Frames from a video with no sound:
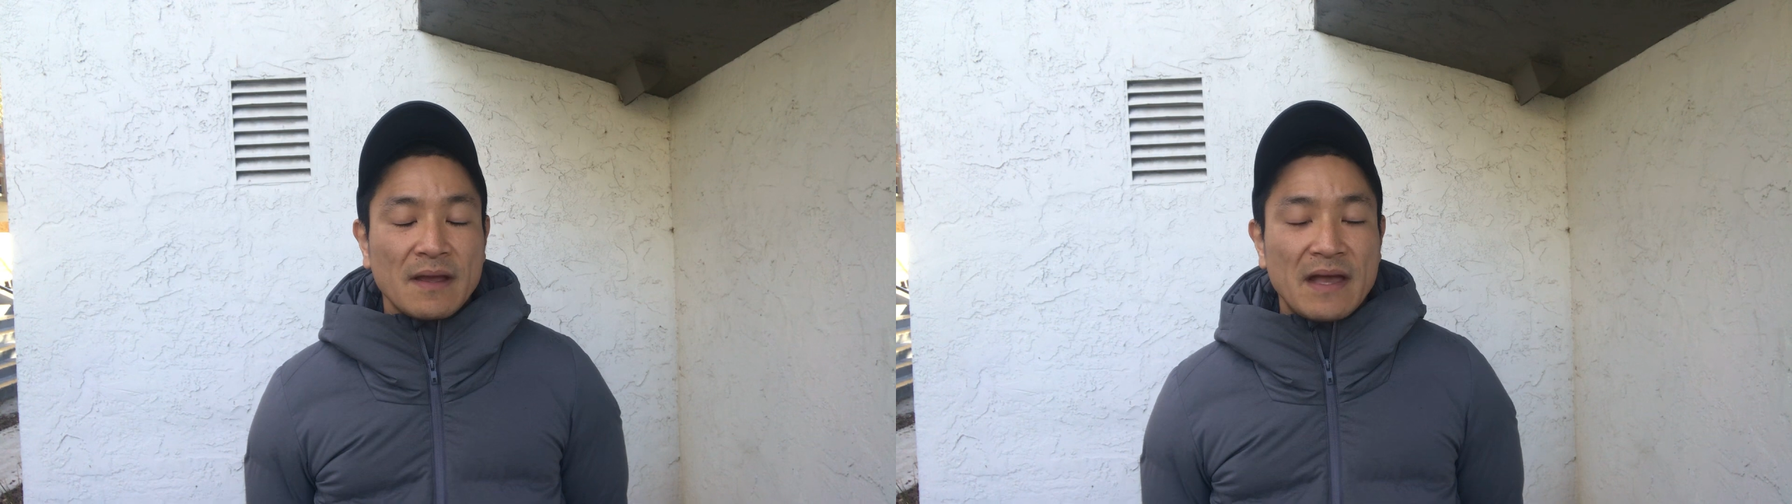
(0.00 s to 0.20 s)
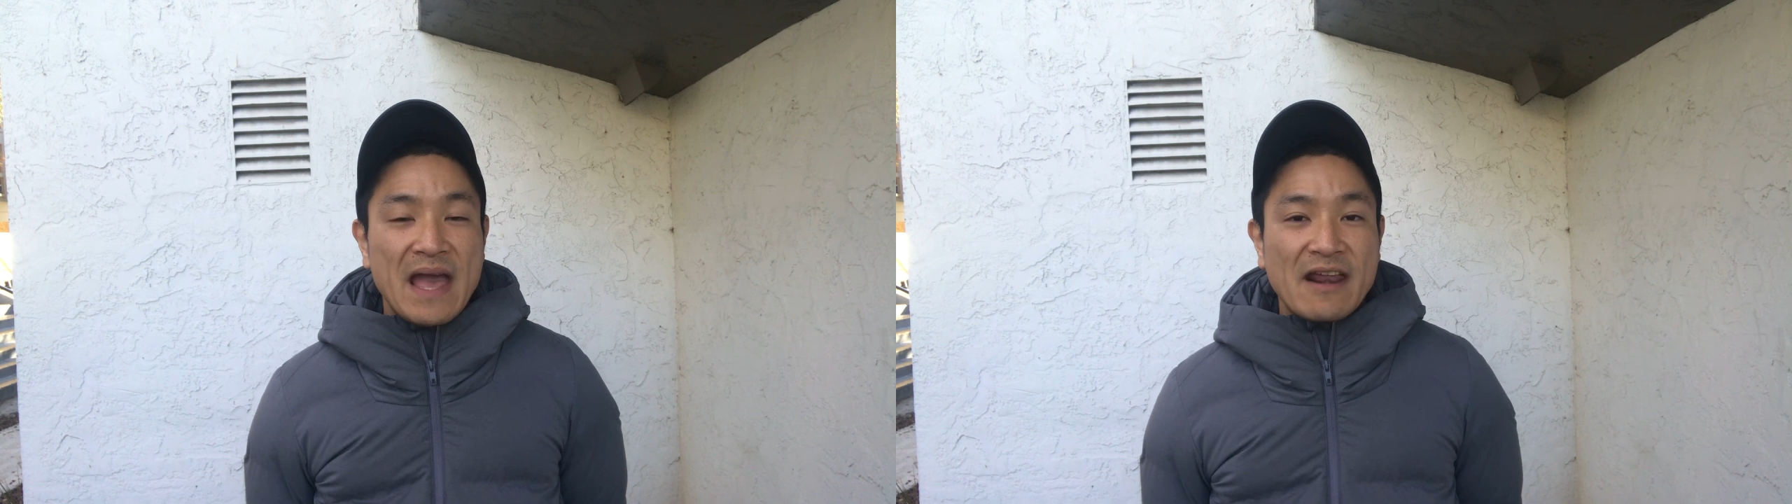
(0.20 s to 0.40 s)

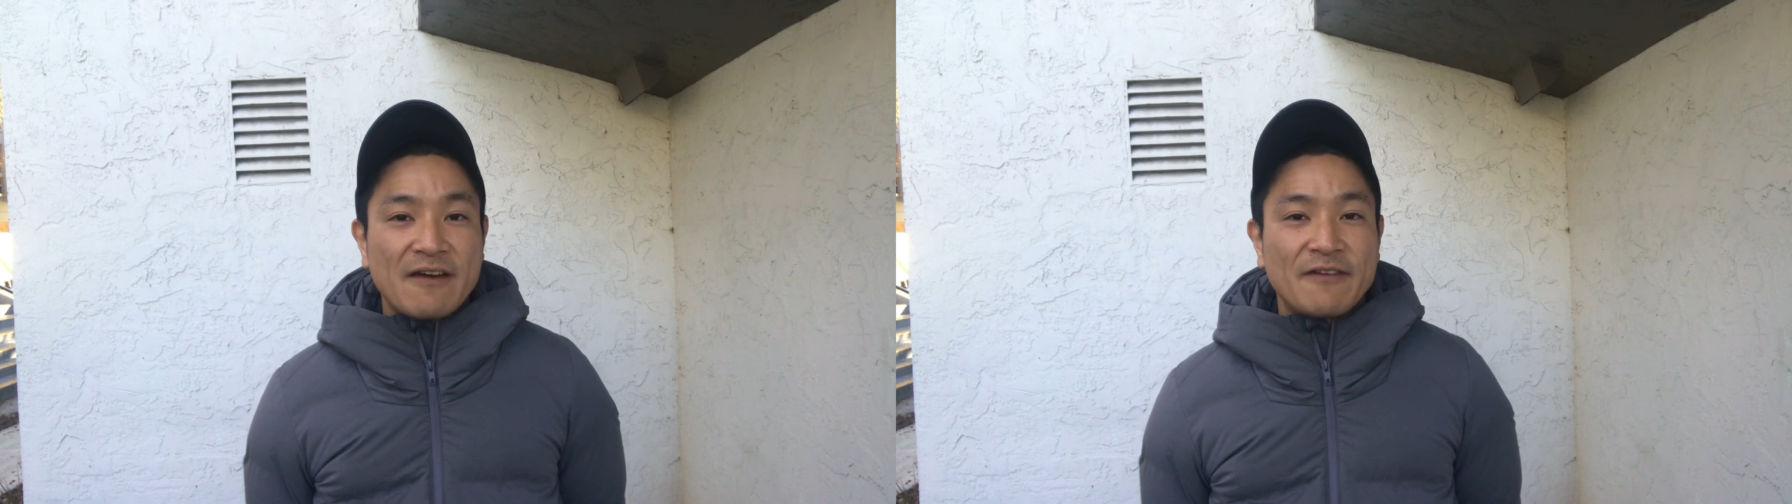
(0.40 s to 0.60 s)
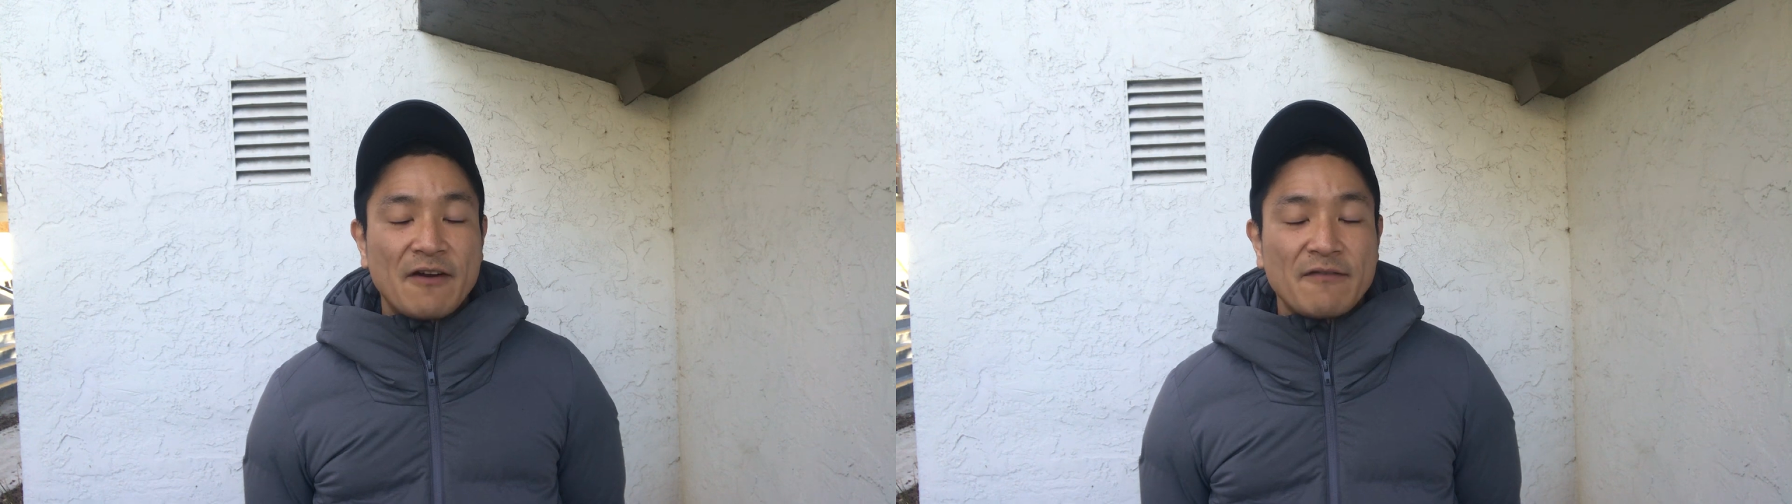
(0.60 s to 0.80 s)
I had a
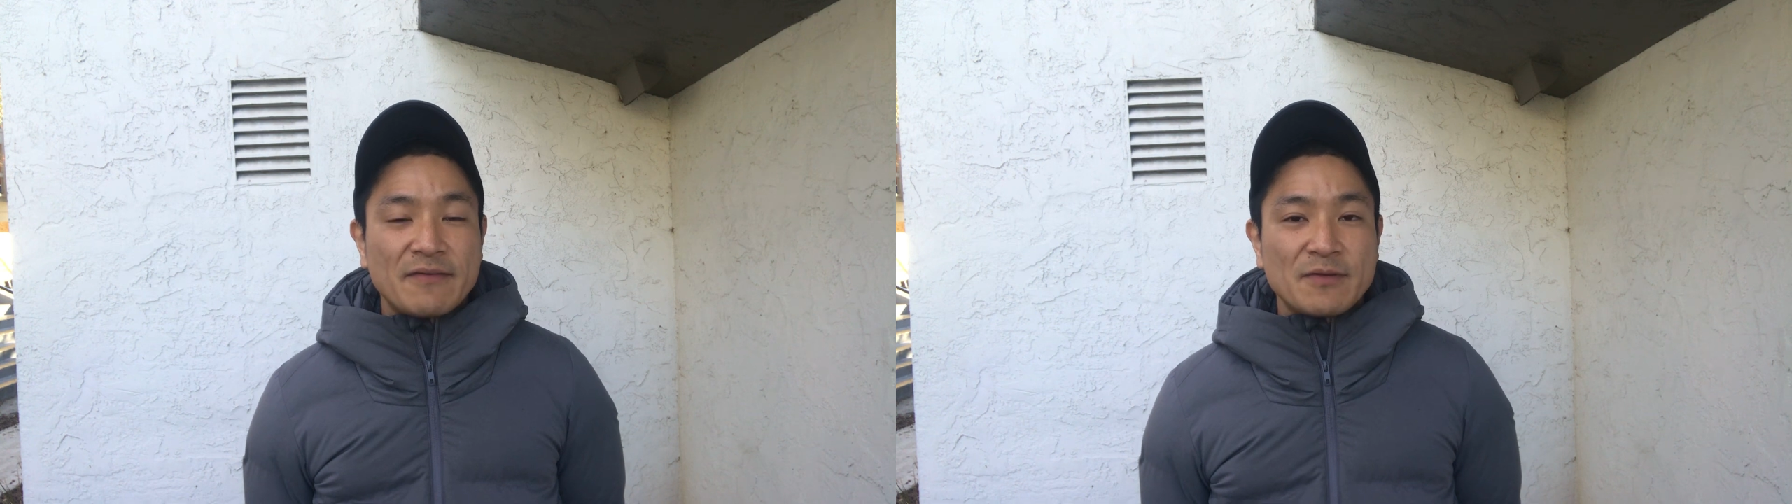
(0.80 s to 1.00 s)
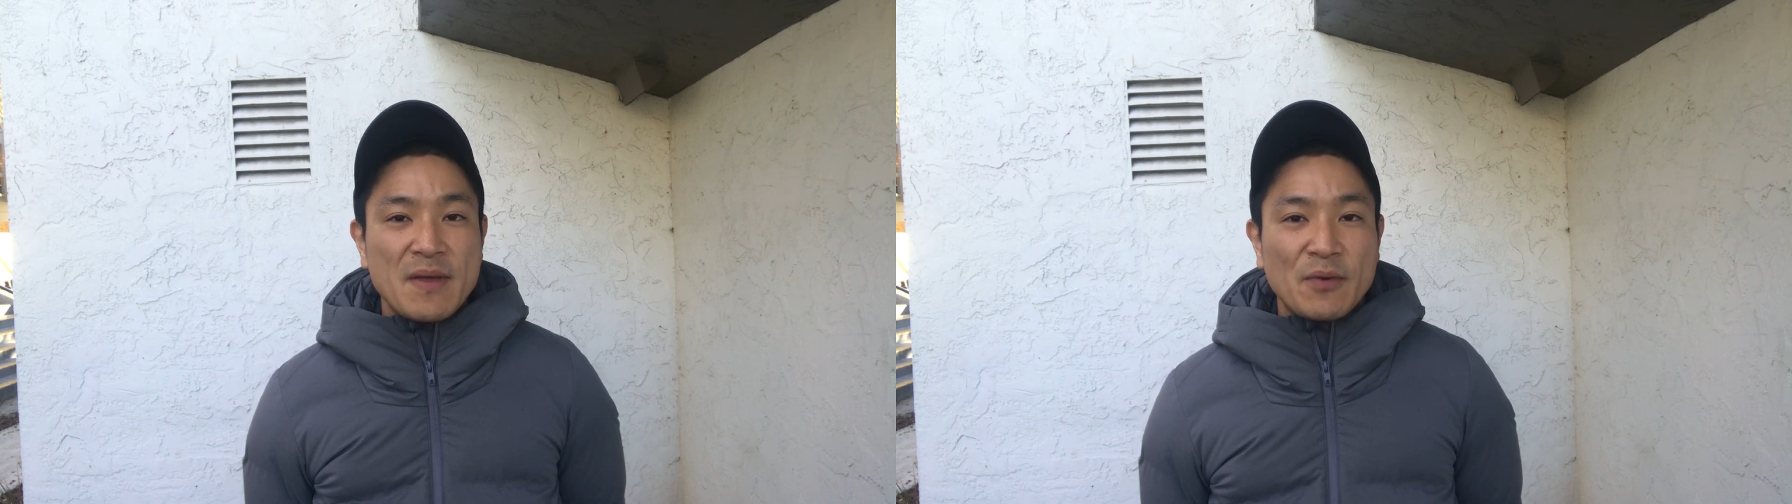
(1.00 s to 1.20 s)
very
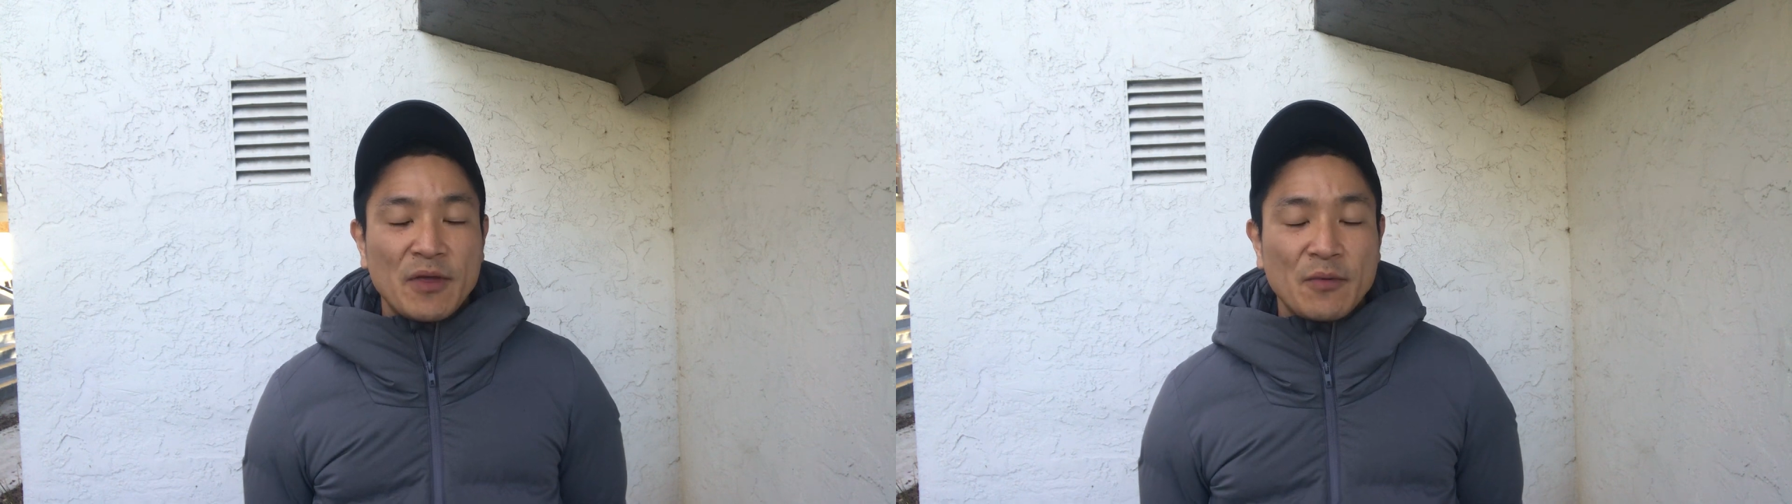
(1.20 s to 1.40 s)
vivid memory